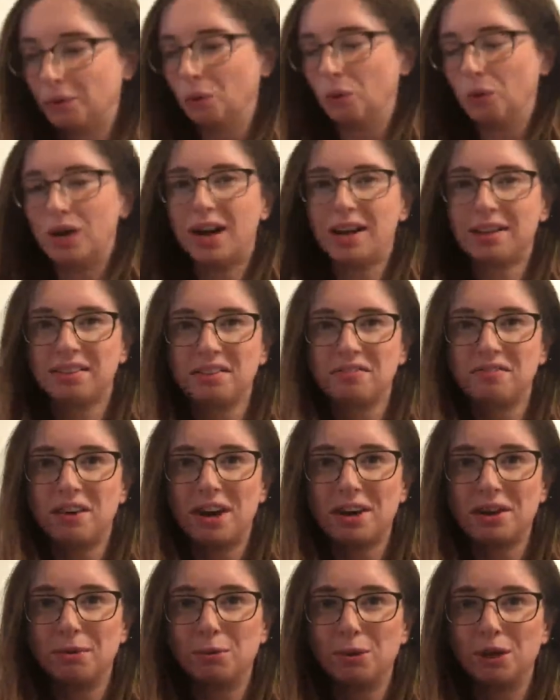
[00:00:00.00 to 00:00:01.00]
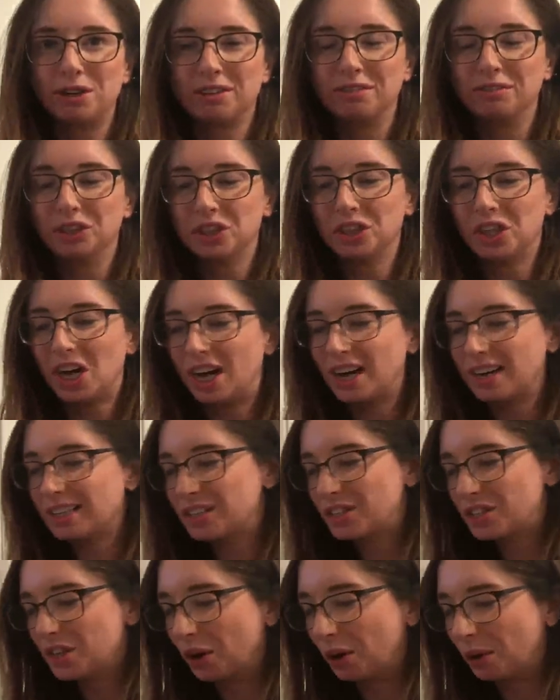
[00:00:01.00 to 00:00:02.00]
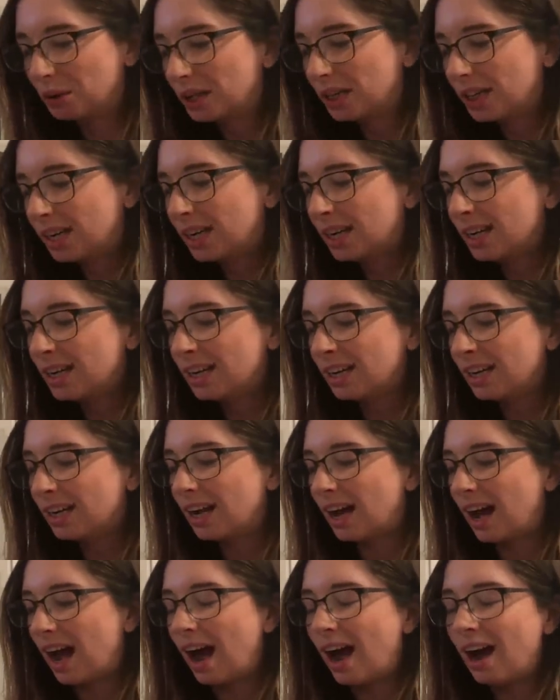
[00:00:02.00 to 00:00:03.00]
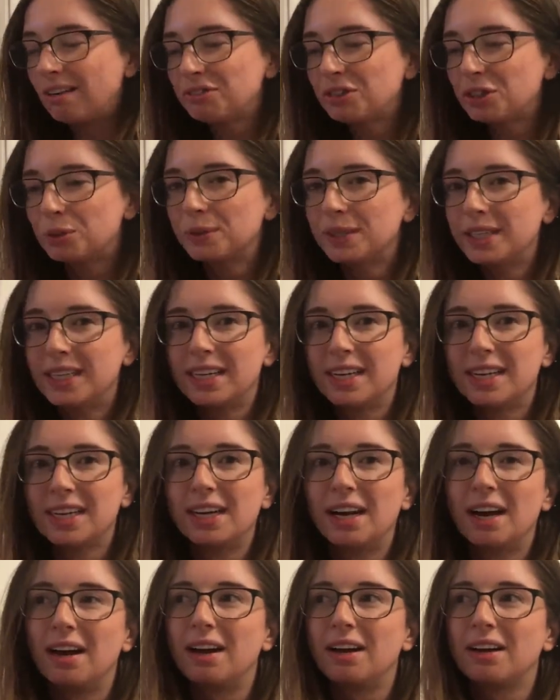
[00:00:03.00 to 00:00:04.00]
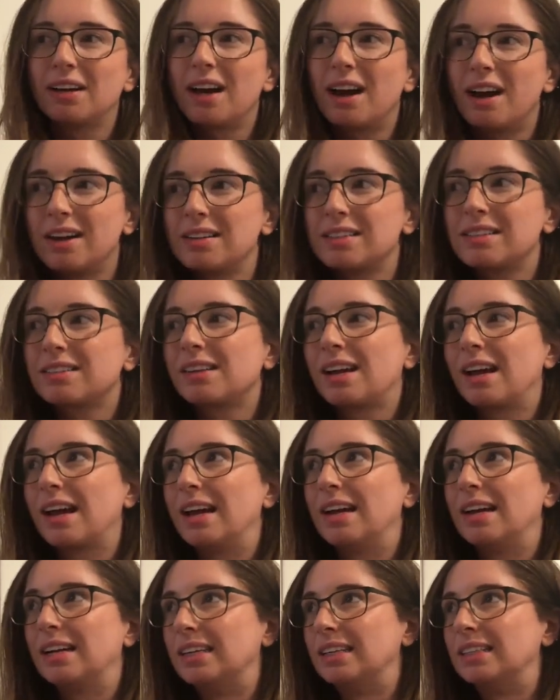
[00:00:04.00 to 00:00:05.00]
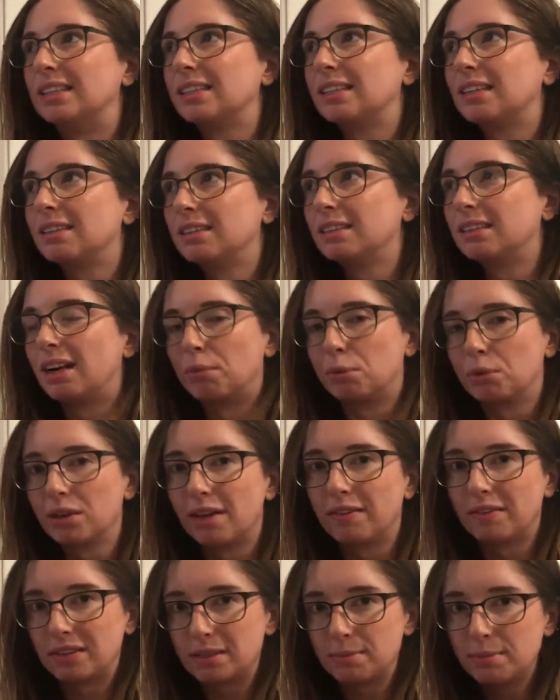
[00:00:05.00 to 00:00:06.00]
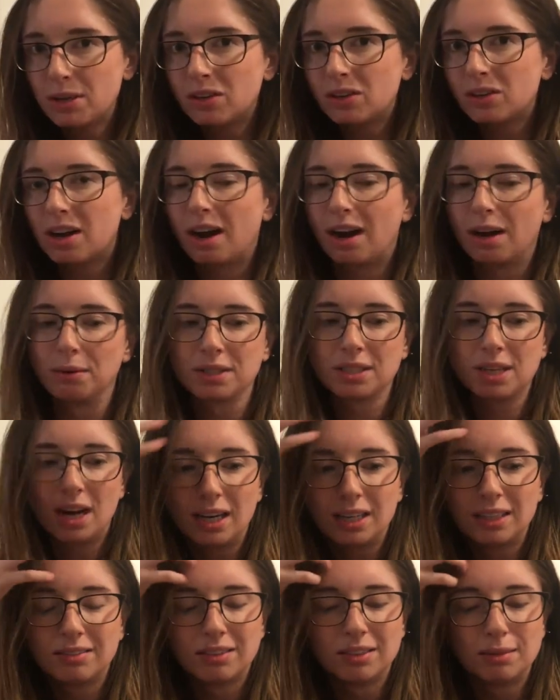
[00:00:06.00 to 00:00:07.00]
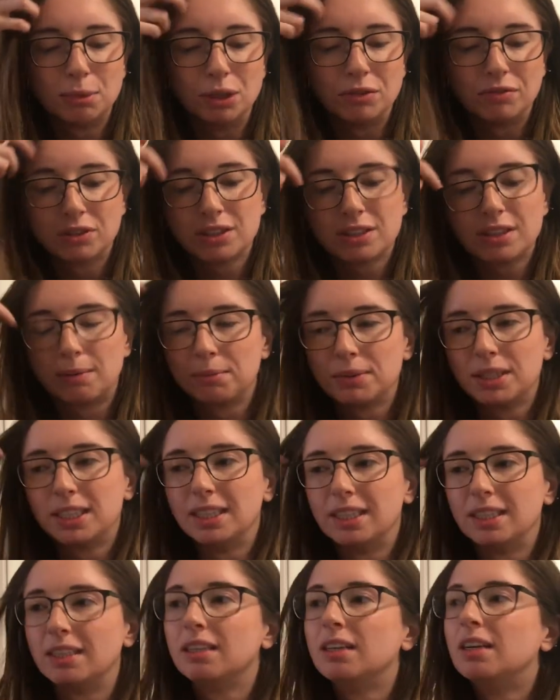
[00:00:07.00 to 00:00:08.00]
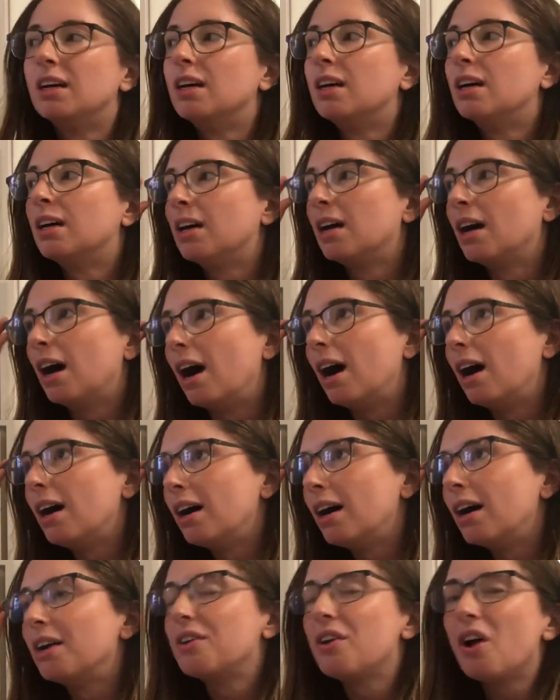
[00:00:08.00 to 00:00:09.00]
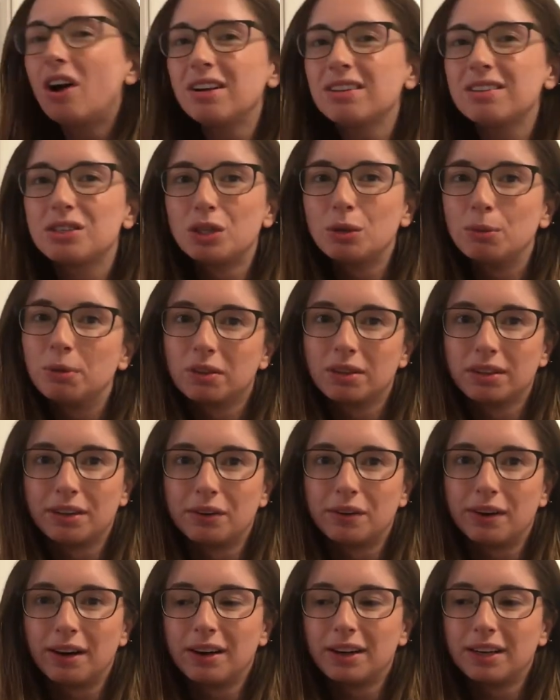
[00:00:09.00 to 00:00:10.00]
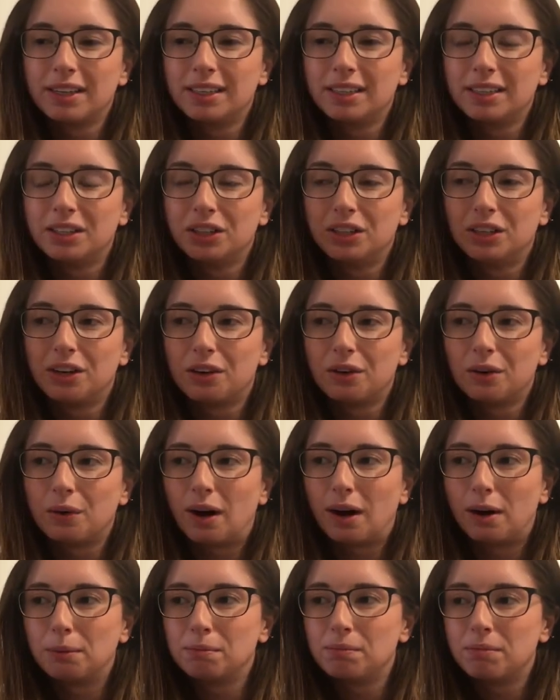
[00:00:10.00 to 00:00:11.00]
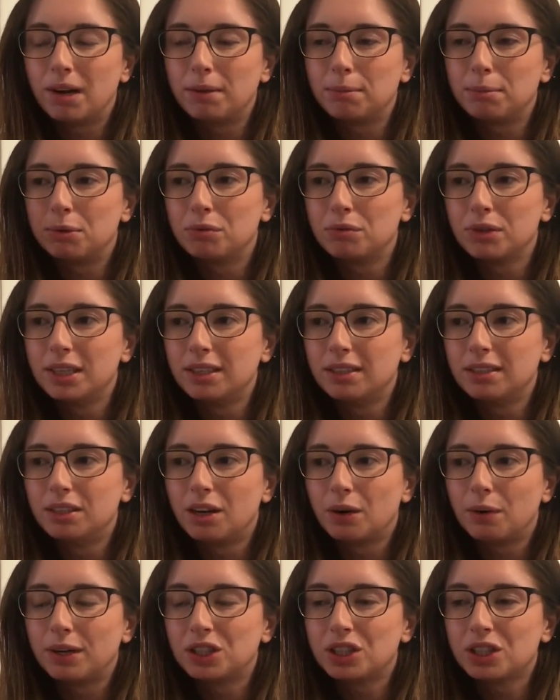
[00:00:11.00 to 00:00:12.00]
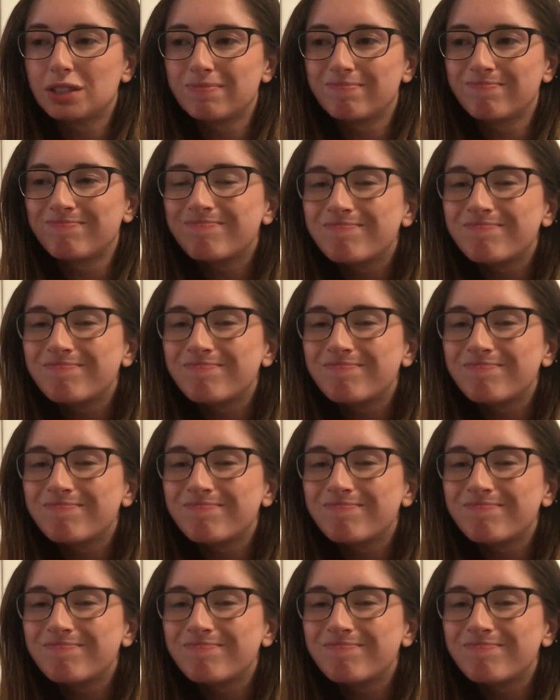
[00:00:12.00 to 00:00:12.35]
We're at the final book of July. So after reading Cusk and Deborah Levy's Milk, I was kind of in the mood for something not super literary. You know, I'd been reading, you know, I just